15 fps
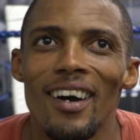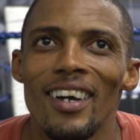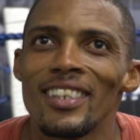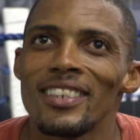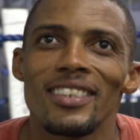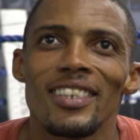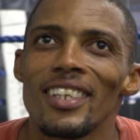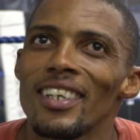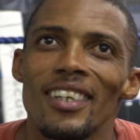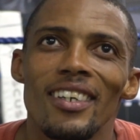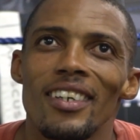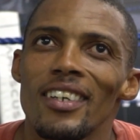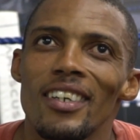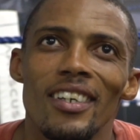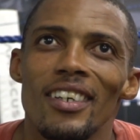it's
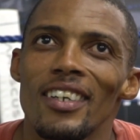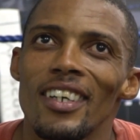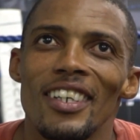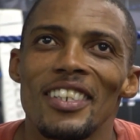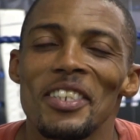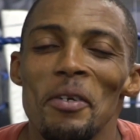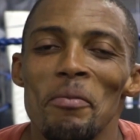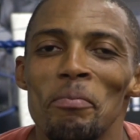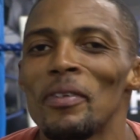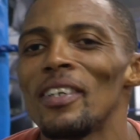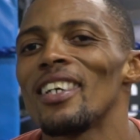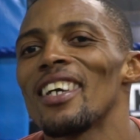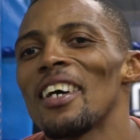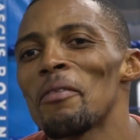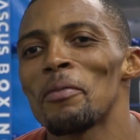a
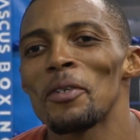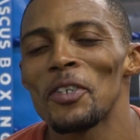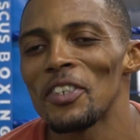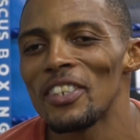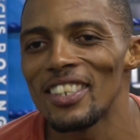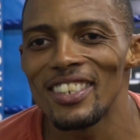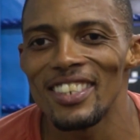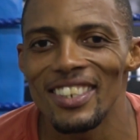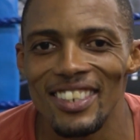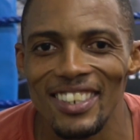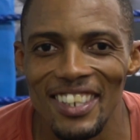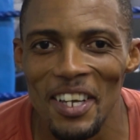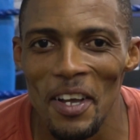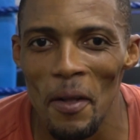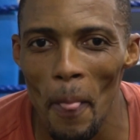big opportunity.
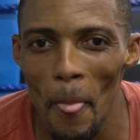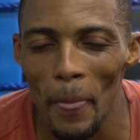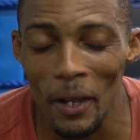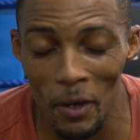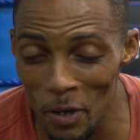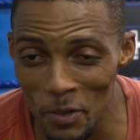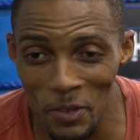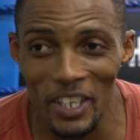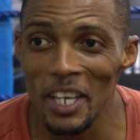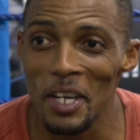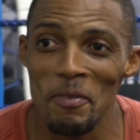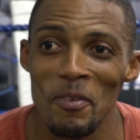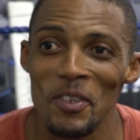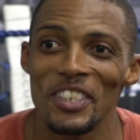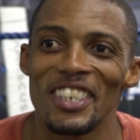I don't want to get
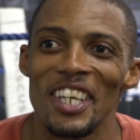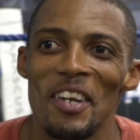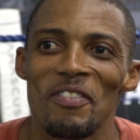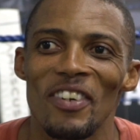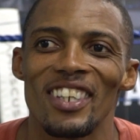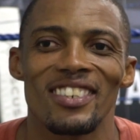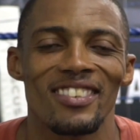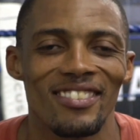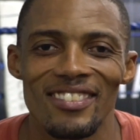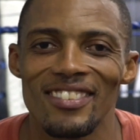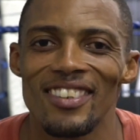emotional, but